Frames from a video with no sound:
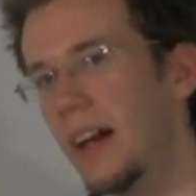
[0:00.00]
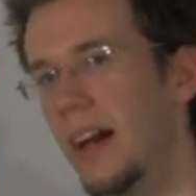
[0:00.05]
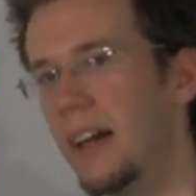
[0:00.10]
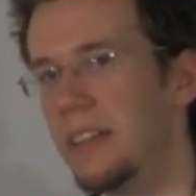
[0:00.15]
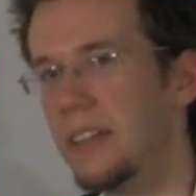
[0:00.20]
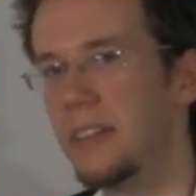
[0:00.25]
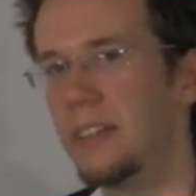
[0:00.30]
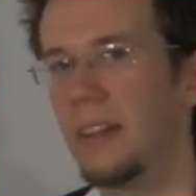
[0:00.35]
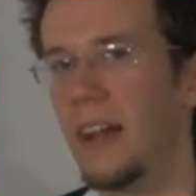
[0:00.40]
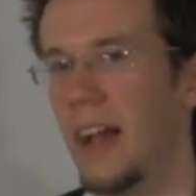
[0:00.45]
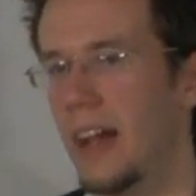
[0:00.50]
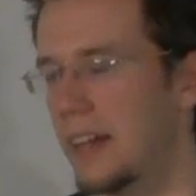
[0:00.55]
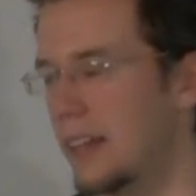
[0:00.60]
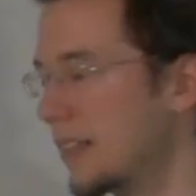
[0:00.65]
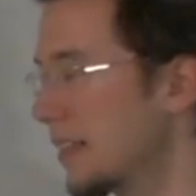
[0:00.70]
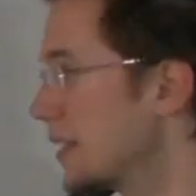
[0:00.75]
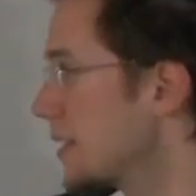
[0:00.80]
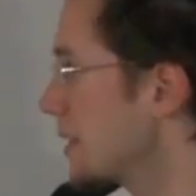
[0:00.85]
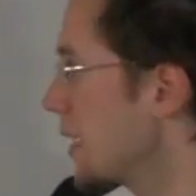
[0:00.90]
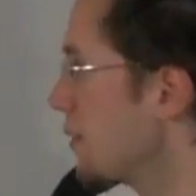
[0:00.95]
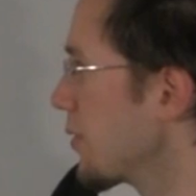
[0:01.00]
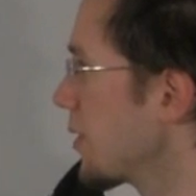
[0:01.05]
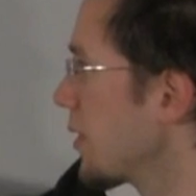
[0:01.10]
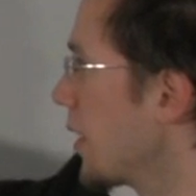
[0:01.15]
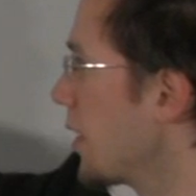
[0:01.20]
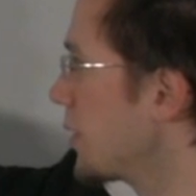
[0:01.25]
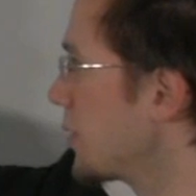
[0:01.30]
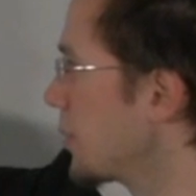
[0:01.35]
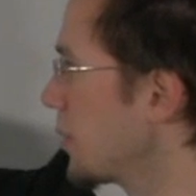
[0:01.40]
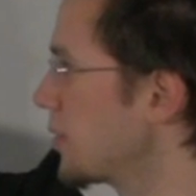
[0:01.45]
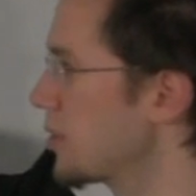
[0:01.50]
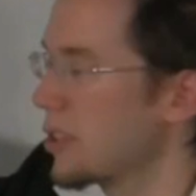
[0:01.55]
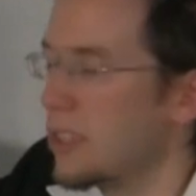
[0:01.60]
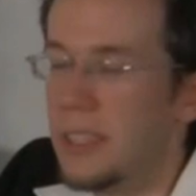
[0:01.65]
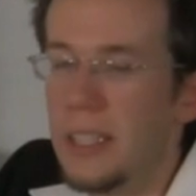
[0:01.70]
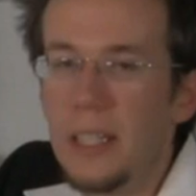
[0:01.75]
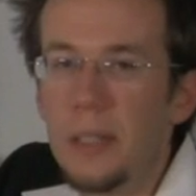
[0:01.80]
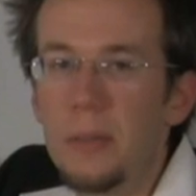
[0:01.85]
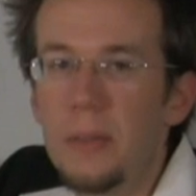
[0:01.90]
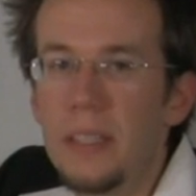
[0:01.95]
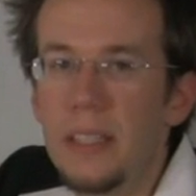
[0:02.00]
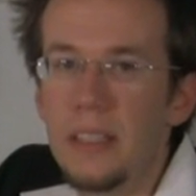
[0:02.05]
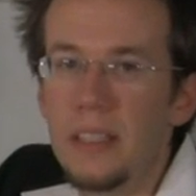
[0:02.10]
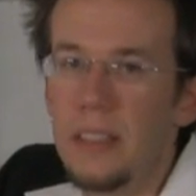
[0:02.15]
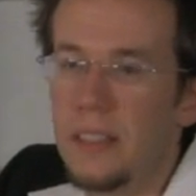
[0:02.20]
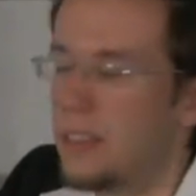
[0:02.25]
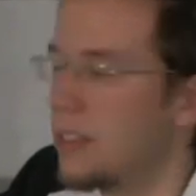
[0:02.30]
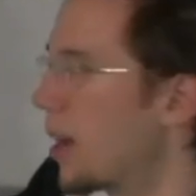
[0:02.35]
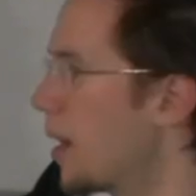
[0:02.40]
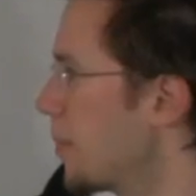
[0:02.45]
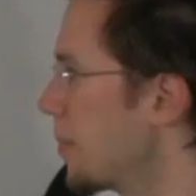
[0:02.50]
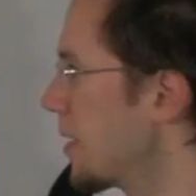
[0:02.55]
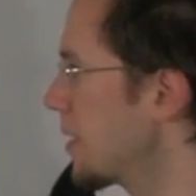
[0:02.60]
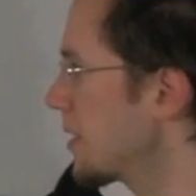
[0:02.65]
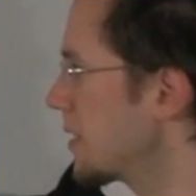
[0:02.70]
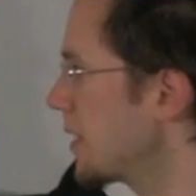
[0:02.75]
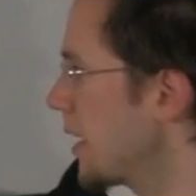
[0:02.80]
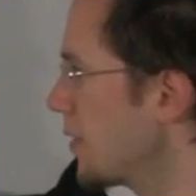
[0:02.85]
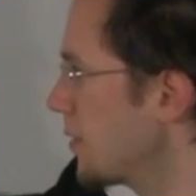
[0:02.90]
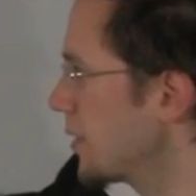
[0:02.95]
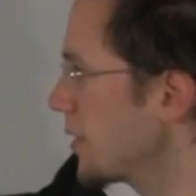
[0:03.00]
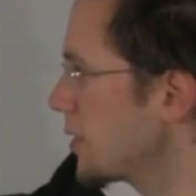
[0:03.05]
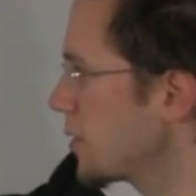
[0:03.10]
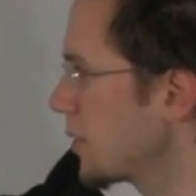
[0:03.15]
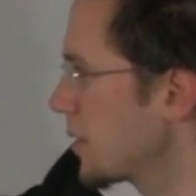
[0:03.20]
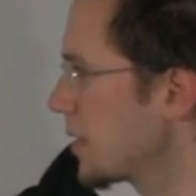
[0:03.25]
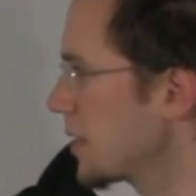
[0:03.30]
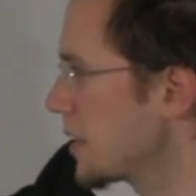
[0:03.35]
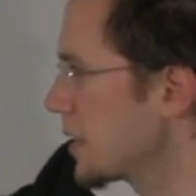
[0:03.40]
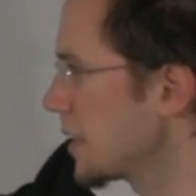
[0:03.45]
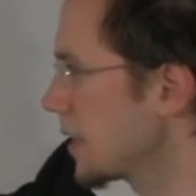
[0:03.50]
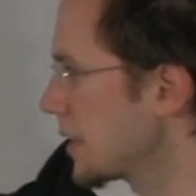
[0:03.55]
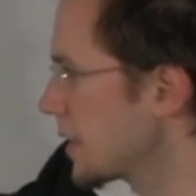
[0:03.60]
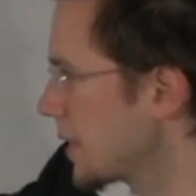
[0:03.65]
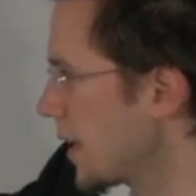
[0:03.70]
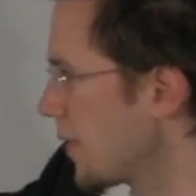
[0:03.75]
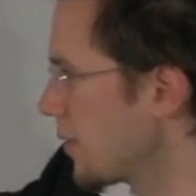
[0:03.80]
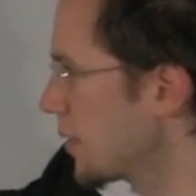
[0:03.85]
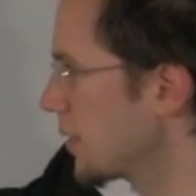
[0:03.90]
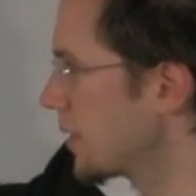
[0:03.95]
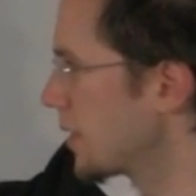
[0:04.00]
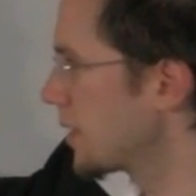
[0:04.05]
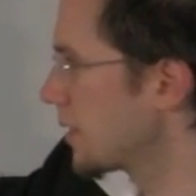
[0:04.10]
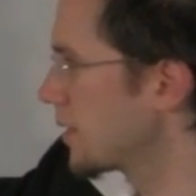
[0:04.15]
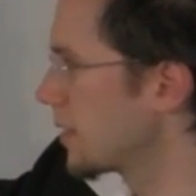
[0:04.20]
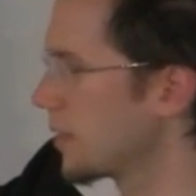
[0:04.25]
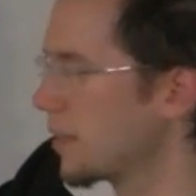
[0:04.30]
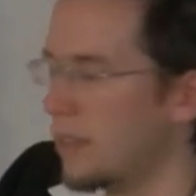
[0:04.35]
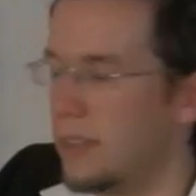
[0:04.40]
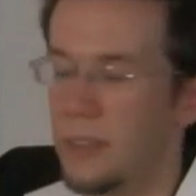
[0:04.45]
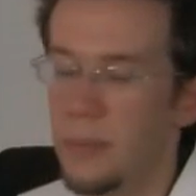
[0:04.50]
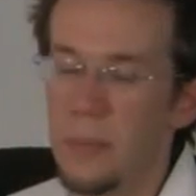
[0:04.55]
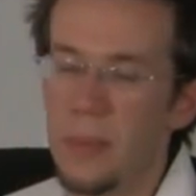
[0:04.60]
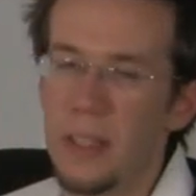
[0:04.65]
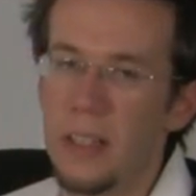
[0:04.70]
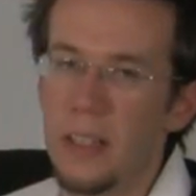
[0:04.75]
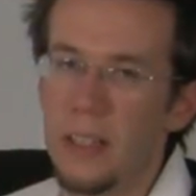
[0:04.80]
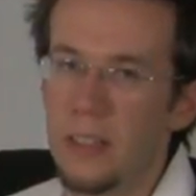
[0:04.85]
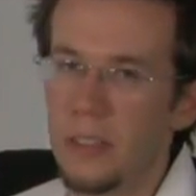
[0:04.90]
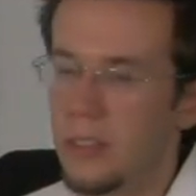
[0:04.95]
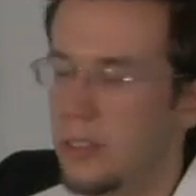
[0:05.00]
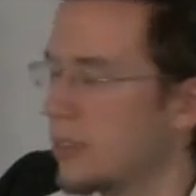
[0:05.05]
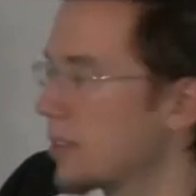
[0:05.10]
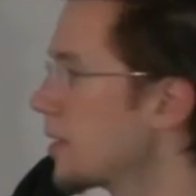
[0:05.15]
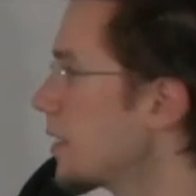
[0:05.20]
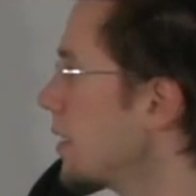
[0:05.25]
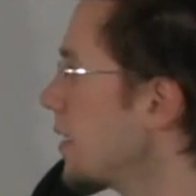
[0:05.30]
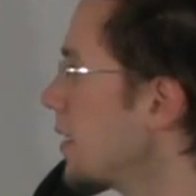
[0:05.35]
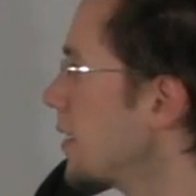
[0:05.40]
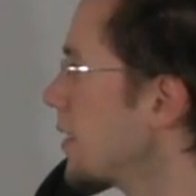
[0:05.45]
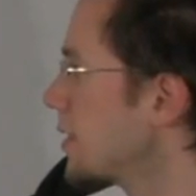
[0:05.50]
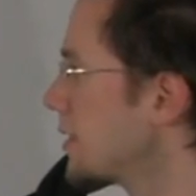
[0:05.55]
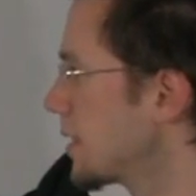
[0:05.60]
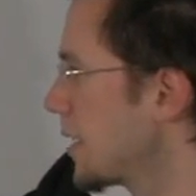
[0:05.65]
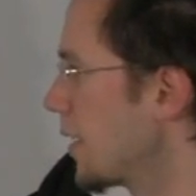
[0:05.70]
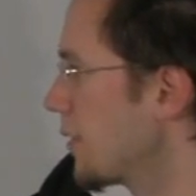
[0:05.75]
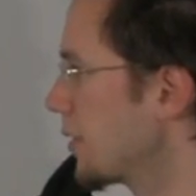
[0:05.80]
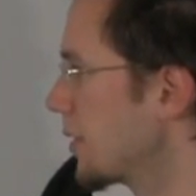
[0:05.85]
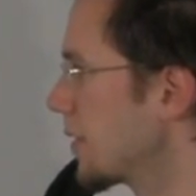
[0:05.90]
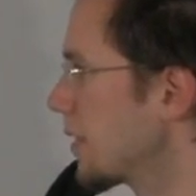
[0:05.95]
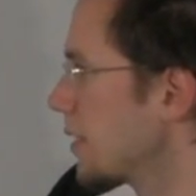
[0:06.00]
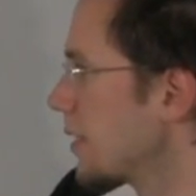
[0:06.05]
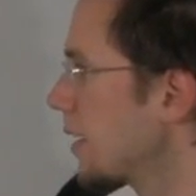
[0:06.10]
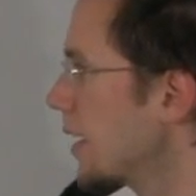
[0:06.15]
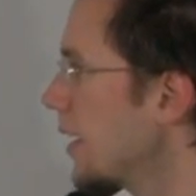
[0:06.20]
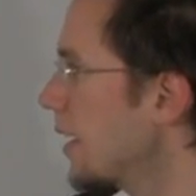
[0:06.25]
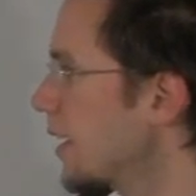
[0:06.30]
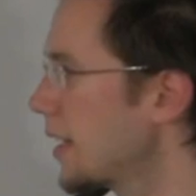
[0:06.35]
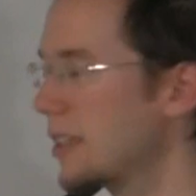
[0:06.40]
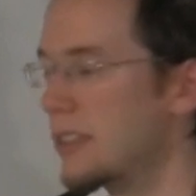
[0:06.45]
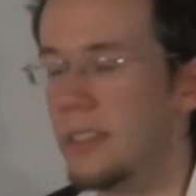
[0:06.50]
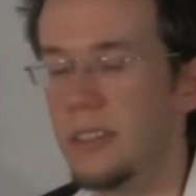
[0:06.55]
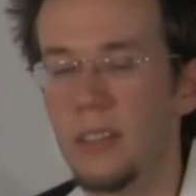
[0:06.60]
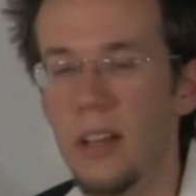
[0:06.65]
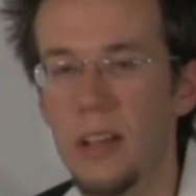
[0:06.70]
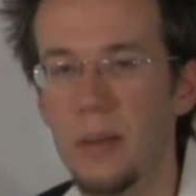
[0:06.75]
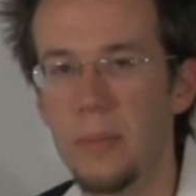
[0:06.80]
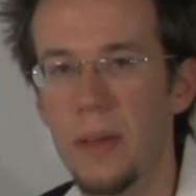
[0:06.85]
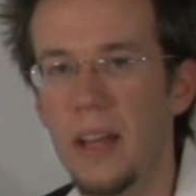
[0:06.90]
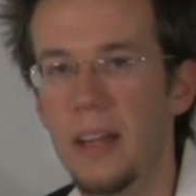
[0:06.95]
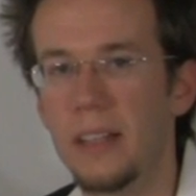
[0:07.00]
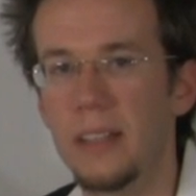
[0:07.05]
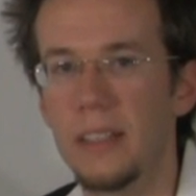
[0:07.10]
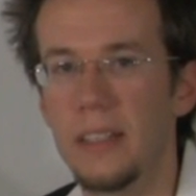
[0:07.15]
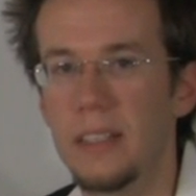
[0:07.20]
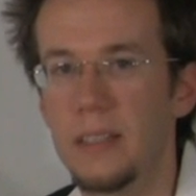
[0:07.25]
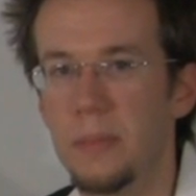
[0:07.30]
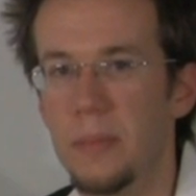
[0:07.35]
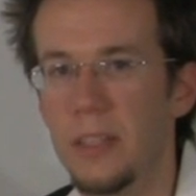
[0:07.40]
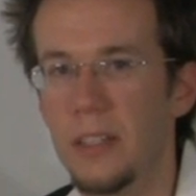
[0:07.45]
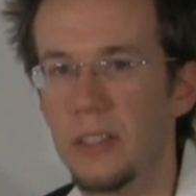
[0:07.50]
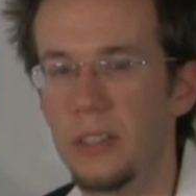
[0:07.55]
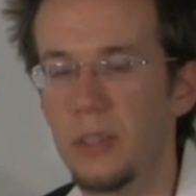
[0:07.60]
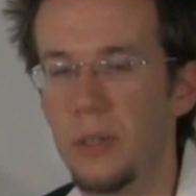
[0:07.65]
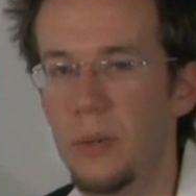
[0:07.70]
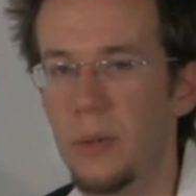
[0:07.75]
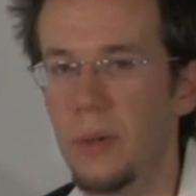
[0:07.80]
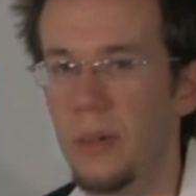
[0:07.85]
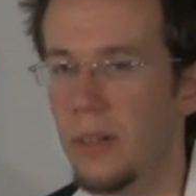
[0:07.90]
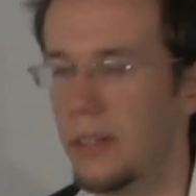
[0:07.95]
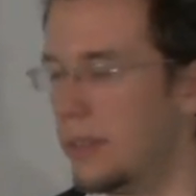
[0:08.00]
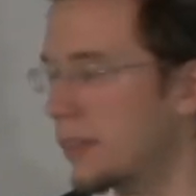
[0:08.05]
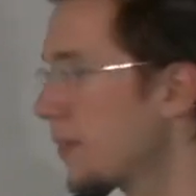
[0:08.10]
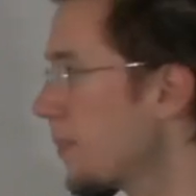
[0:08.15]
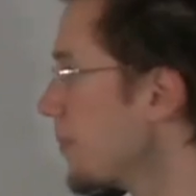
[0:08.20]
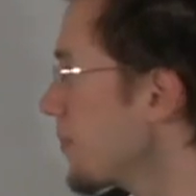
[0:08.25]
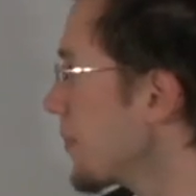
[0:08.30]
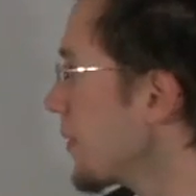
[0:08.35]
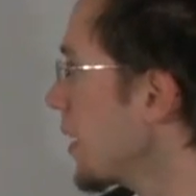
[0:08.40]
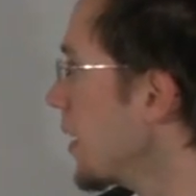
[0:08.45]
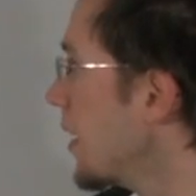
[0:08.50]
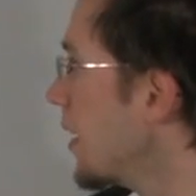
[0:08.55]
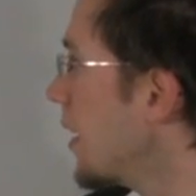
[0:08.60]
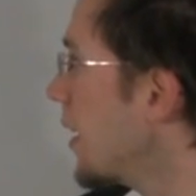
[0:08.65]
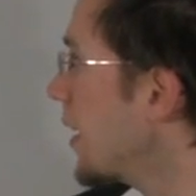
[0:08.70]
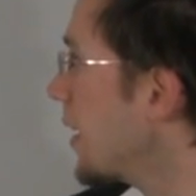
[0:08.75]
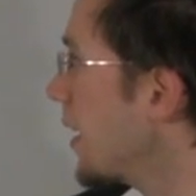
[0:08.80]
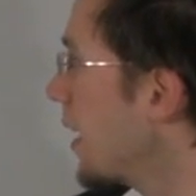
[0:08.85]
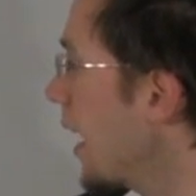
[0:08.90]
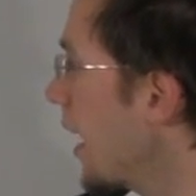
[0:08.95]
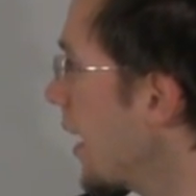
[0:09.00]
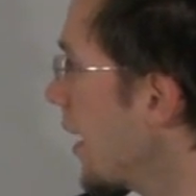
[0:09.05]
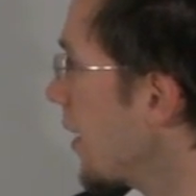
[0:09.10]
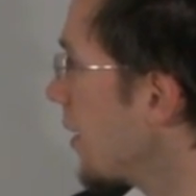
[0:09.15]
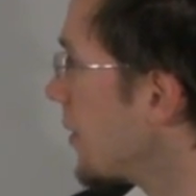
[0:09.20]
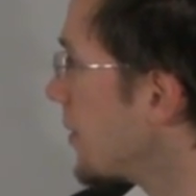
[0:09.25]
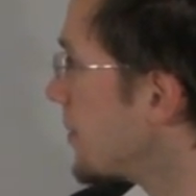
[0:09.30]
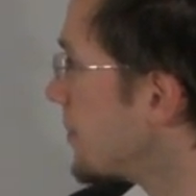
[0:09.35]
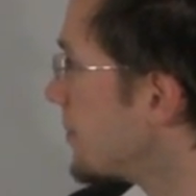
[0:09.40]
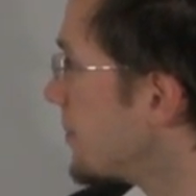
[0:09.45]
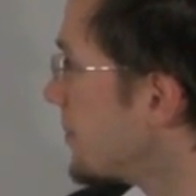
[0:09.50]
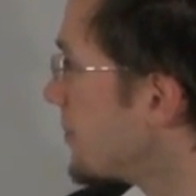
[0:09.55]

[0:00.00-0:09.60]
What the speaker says: And then you're adding the 7th onto it, just like we did the dominant 7th. So this is the 7th diminished 7th, because it's automatically a diminished chord. Now,